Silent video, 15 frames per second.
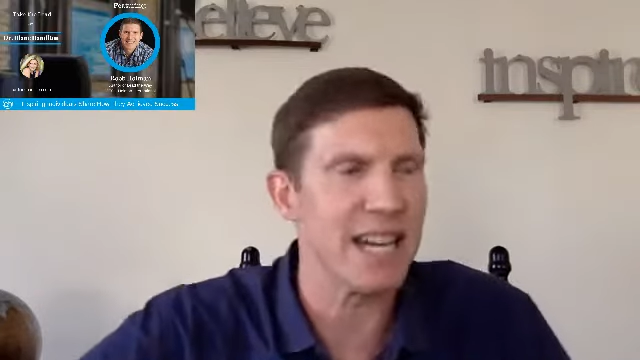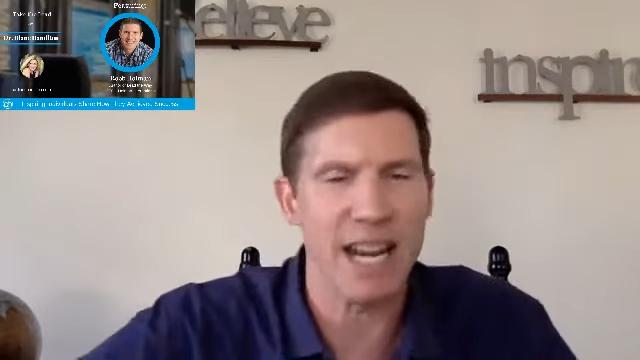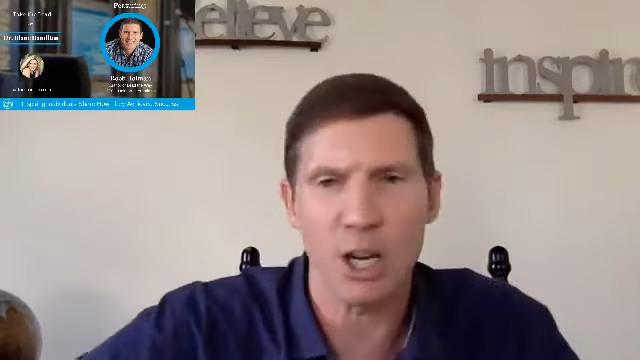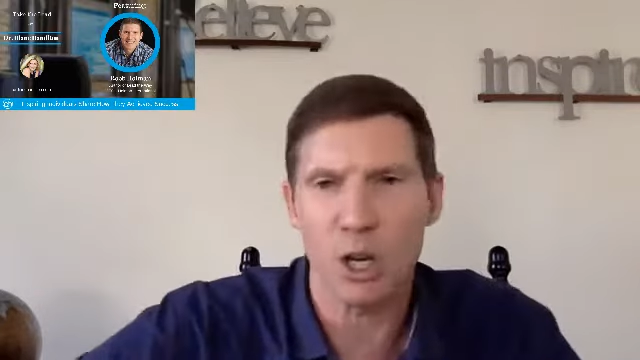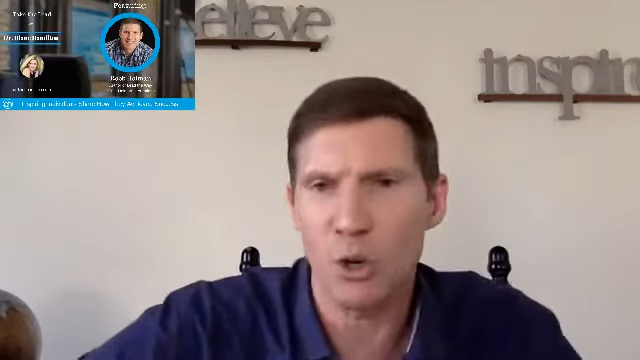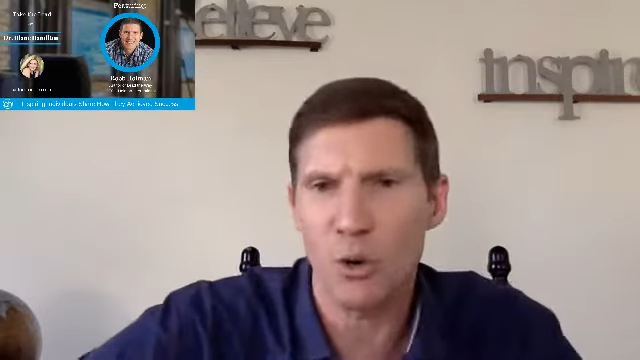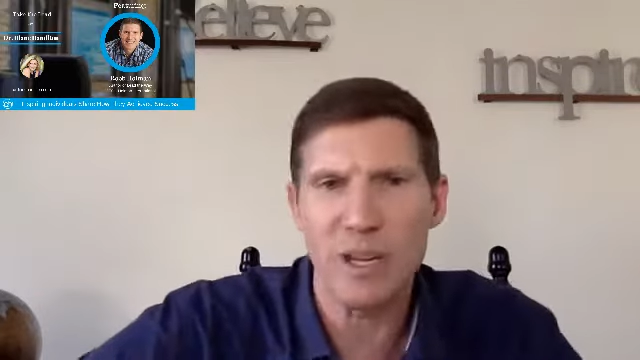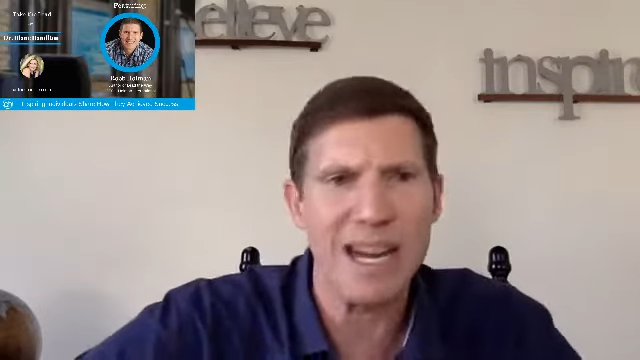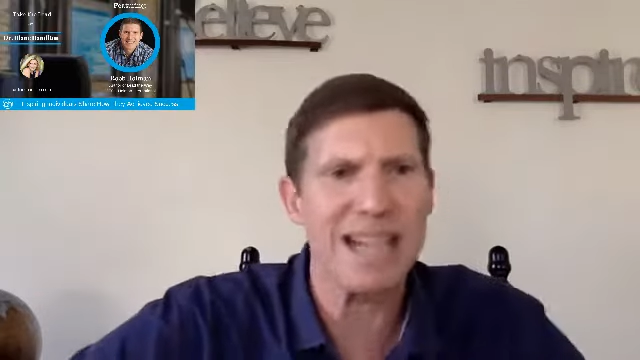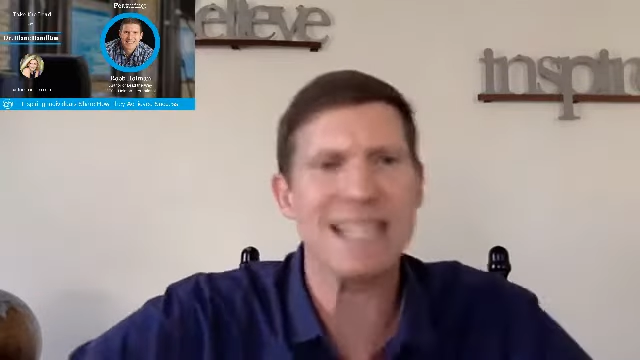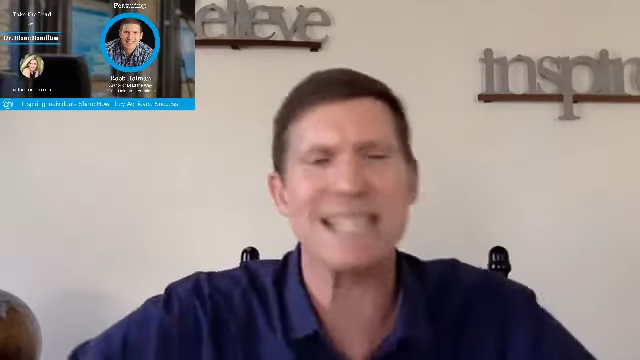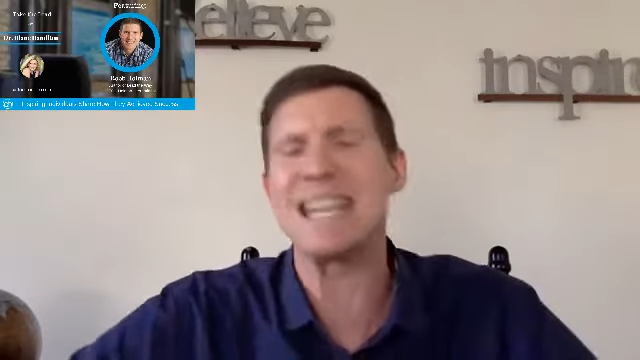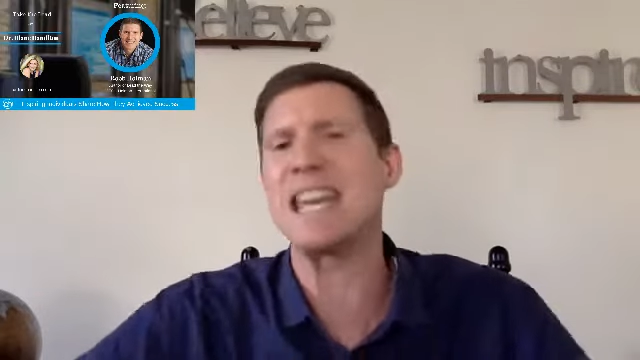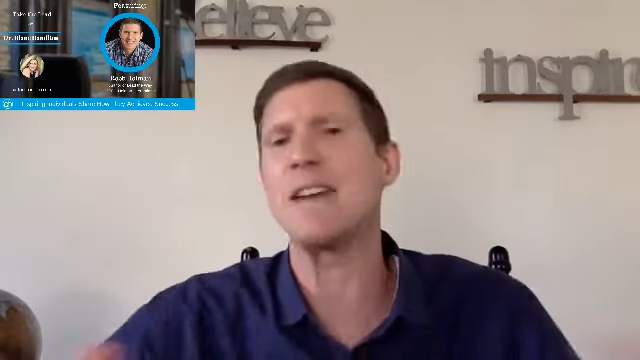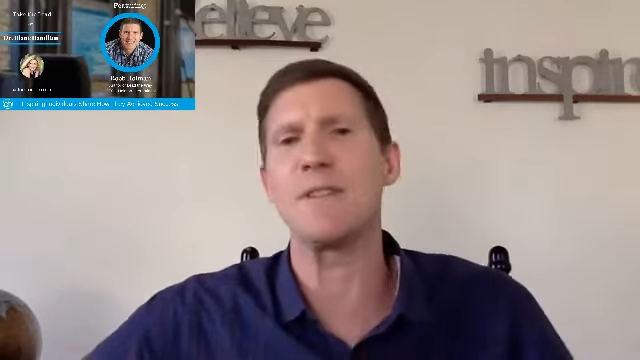and
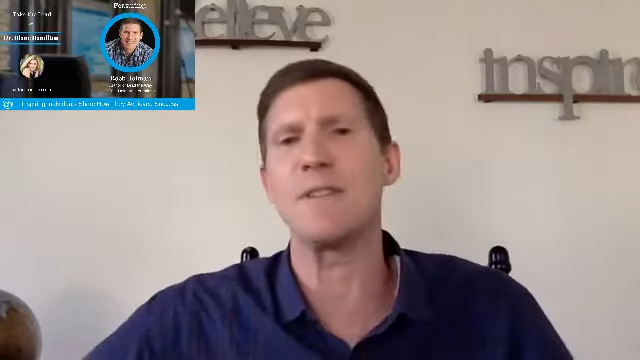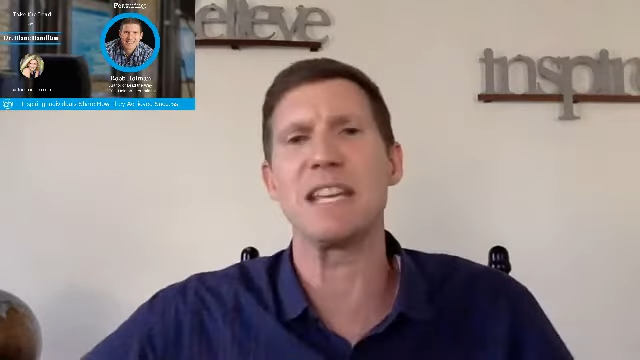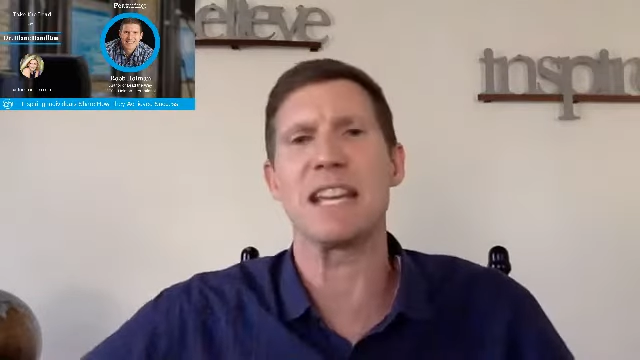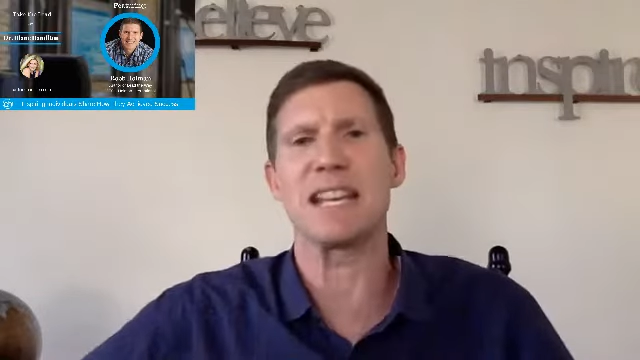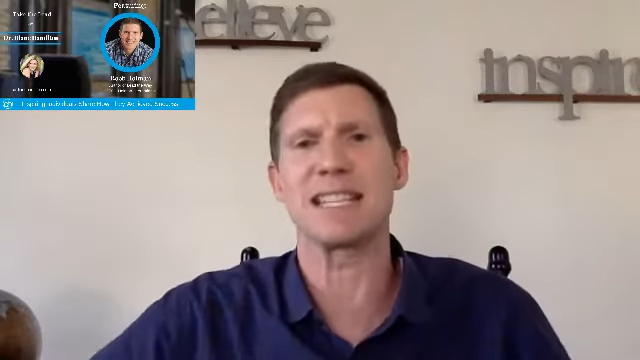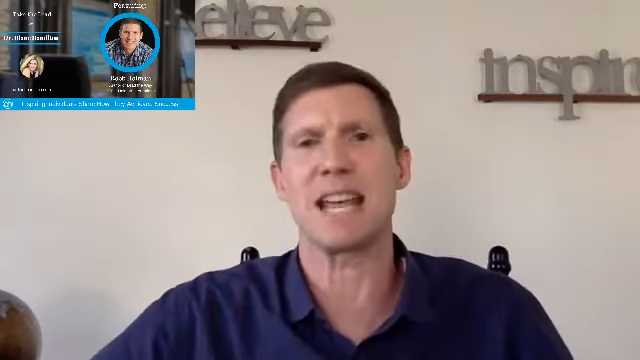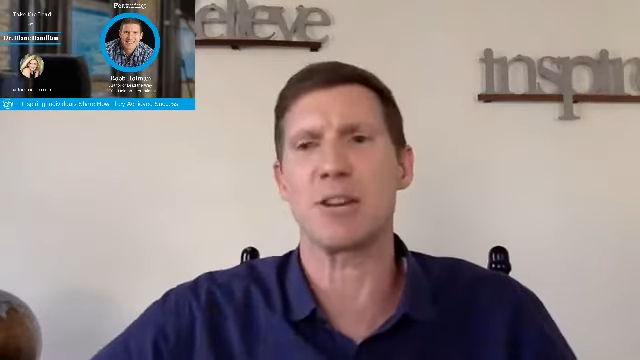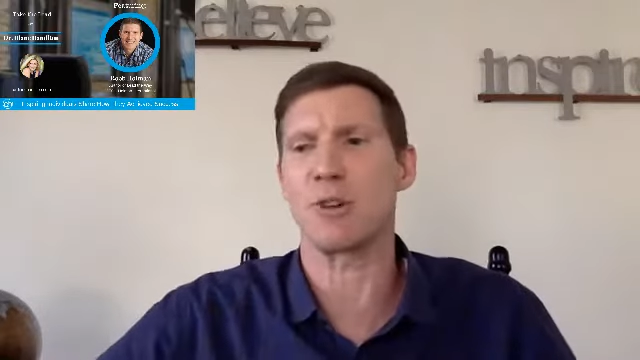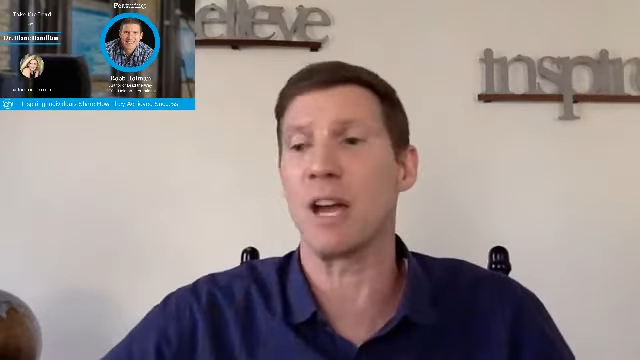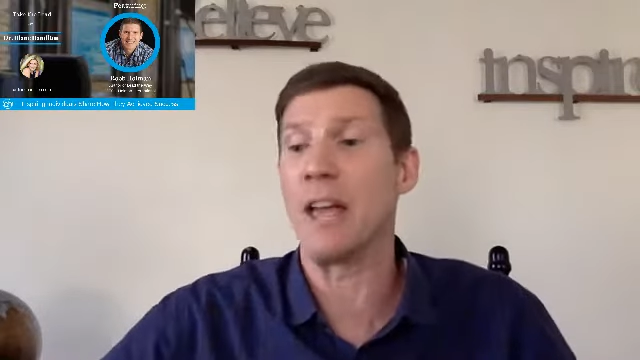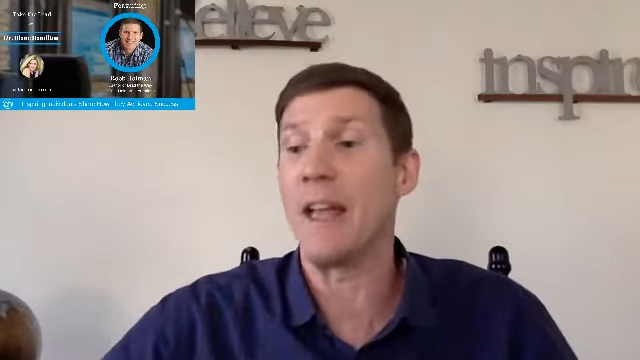creativity, et cetera.